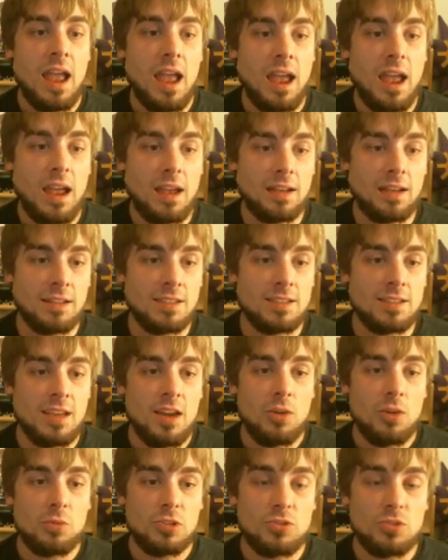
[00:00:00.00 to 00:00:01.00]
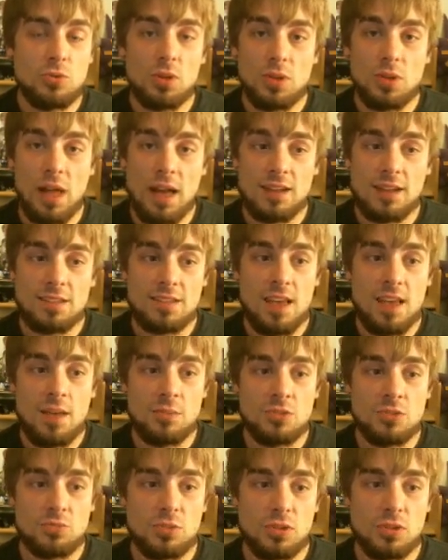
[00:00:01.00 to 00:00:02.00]
and we do a lot of
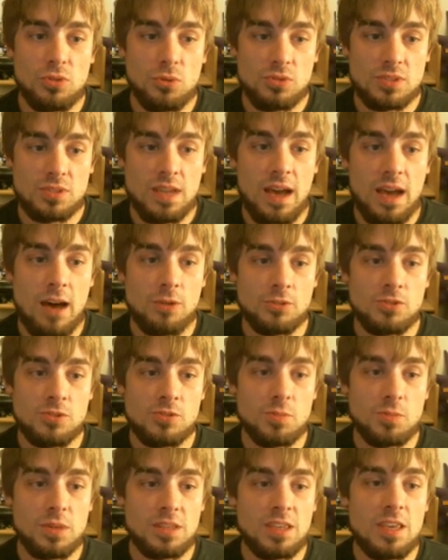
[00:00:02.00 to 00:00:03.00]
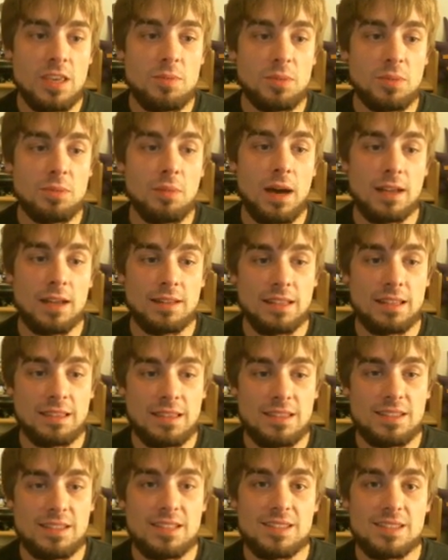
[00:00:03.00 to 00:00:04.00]
damage with those counters, but keep in mind, like,
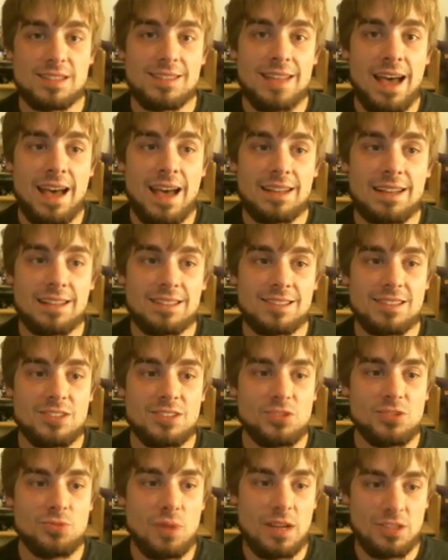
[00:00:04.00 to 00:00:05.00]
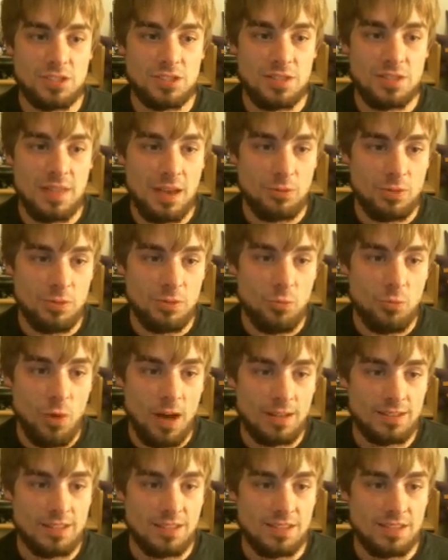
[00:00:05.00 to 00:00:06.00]
this is not a situation that we
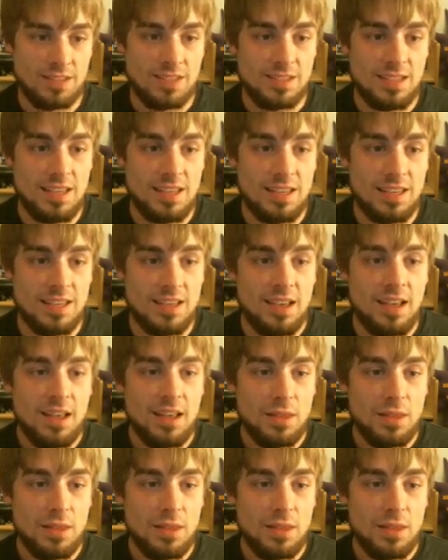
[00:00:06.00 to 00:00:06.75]
want to see.